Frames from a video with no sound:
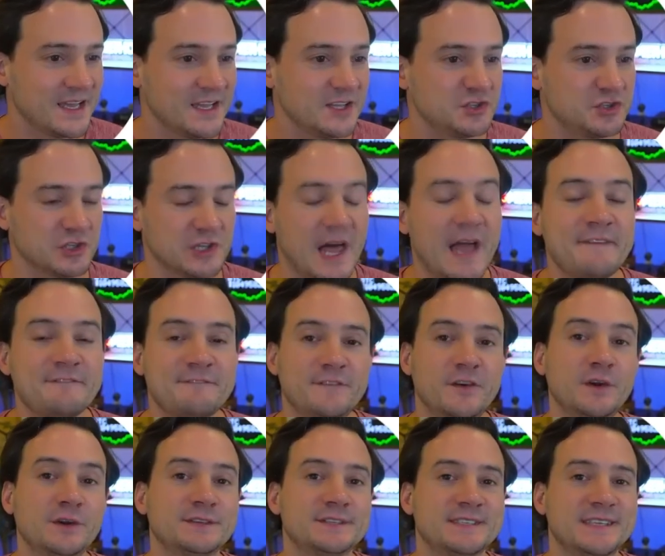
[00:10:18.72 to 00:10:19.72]
July
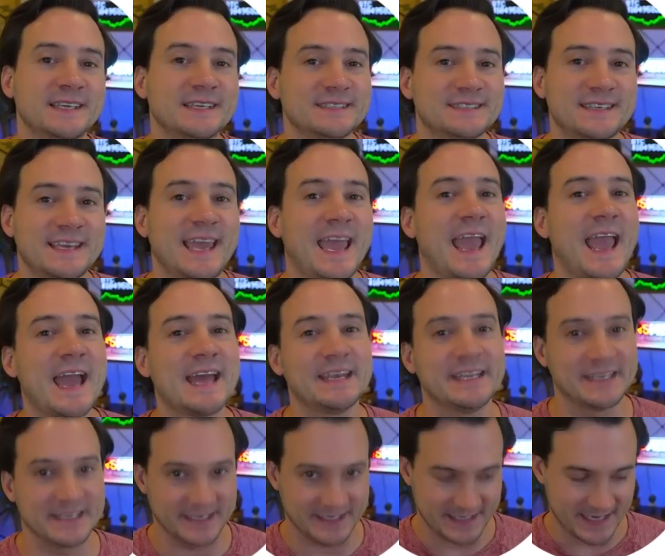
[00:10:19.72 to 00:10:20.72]
1st is
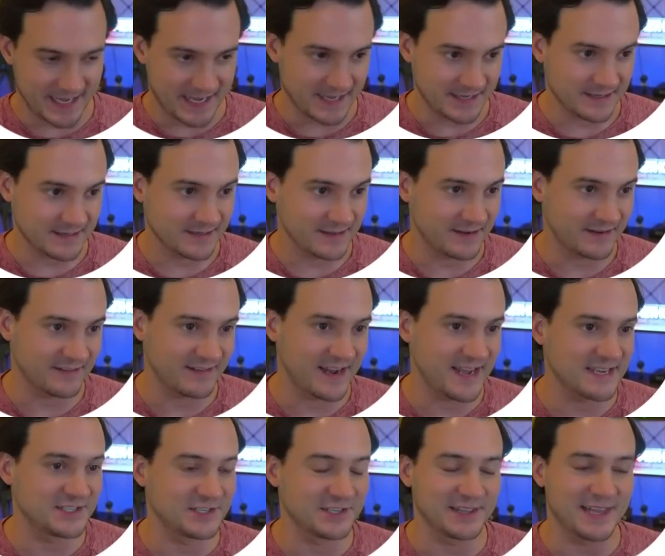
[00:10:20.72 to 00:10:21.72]
Canada Day. All
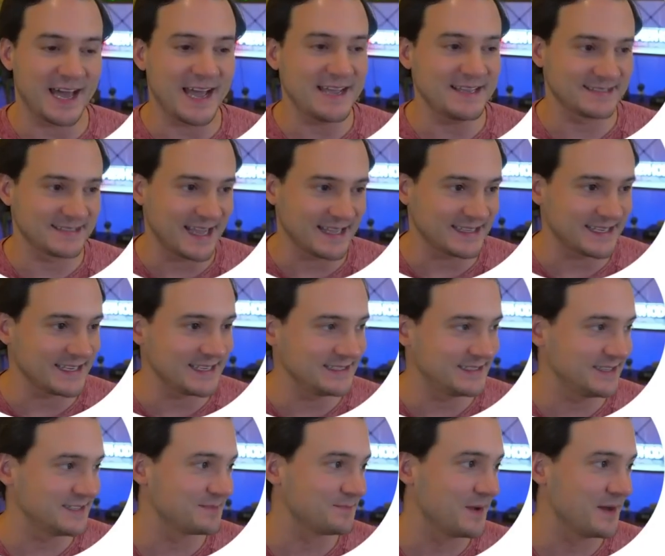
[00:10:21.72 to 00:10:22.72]
right, July is not the
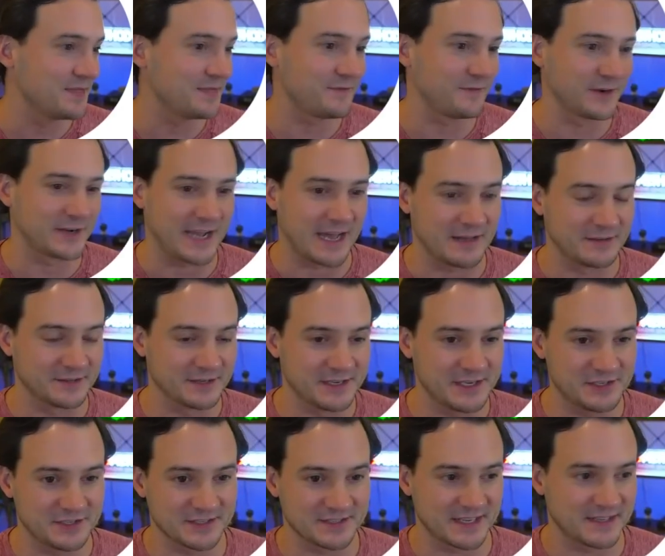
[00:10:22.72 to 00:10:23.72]
easiest month for calendar
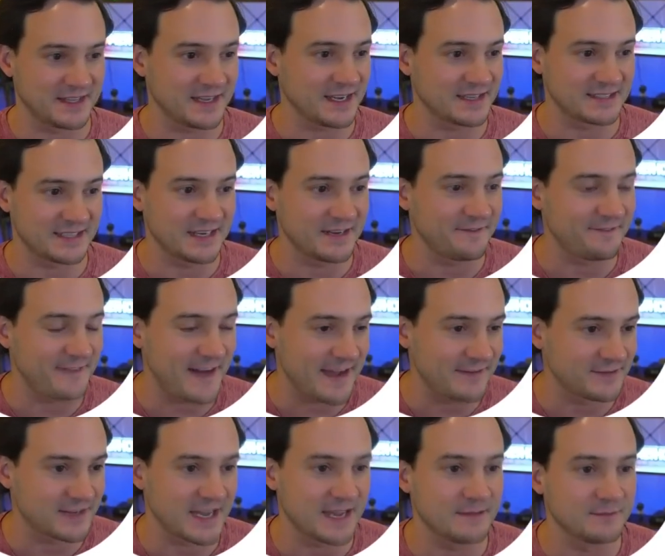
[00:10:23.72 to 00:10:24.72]
niches. I think I said it
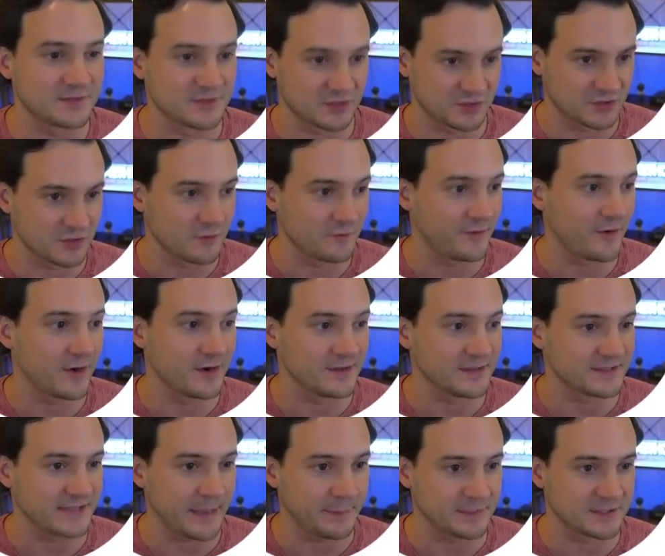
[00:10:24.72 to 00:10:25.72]
5 times so far in
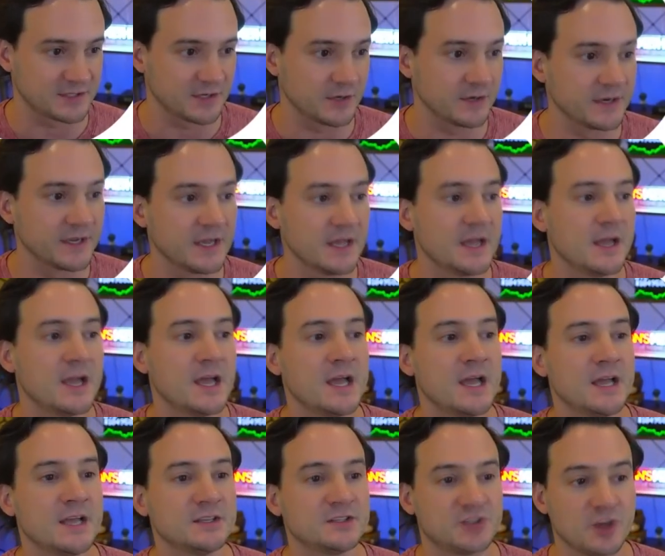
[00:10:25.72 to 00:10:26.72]
this episode.
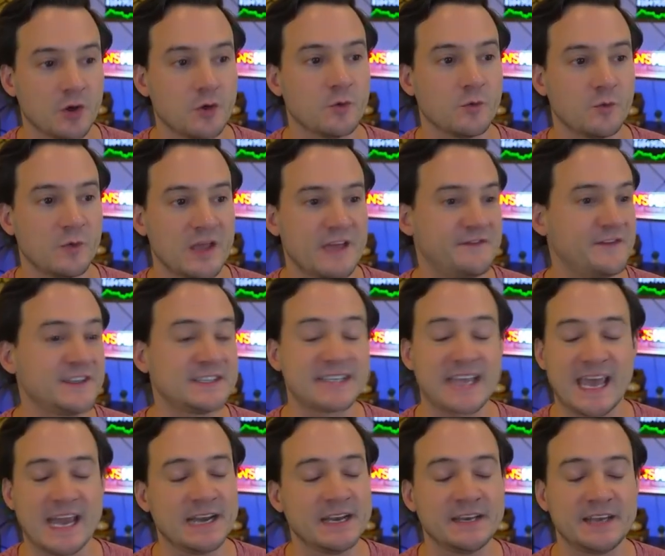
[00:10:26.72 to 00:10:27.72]
So if it's
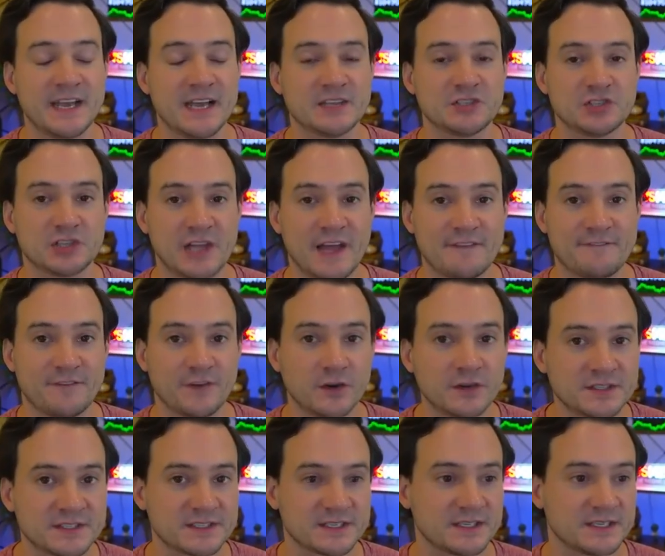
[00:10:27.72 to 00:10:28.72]
Canada Day on July
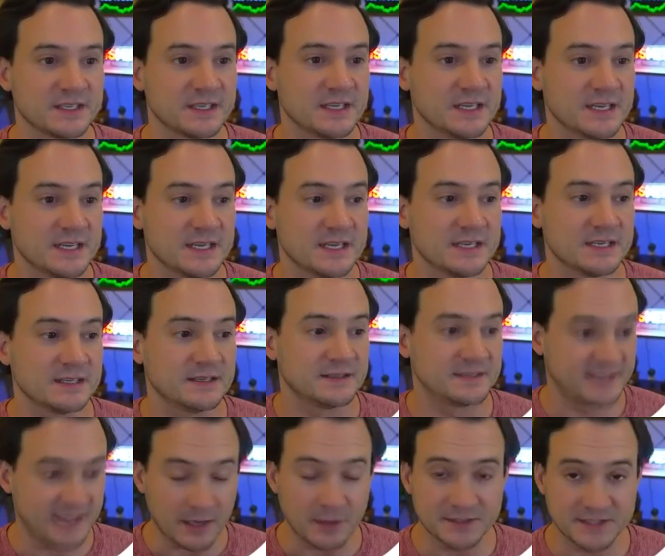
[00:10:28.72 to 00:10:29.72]
1st,
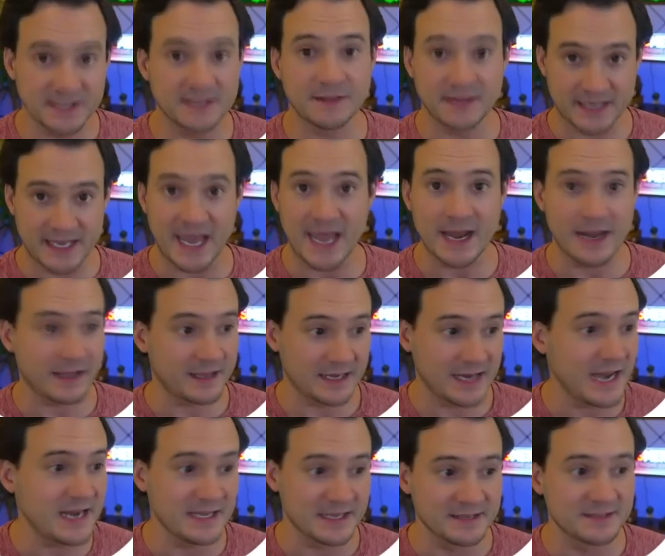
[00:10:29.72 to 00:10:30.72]
sell to the
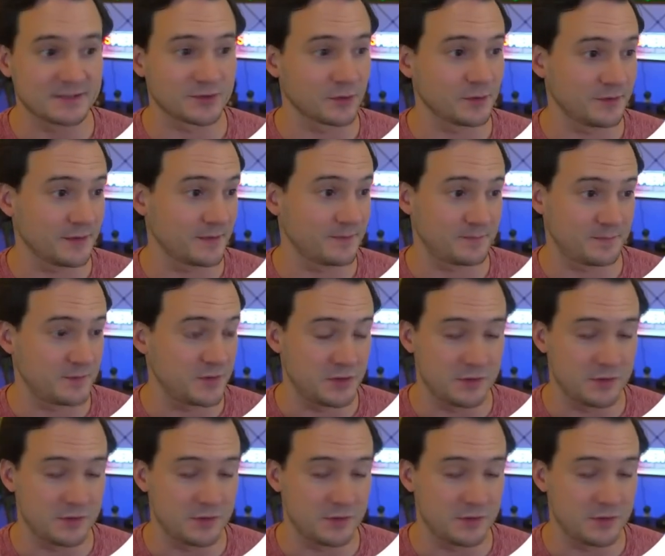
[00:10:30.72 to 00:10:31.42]
Canadians or the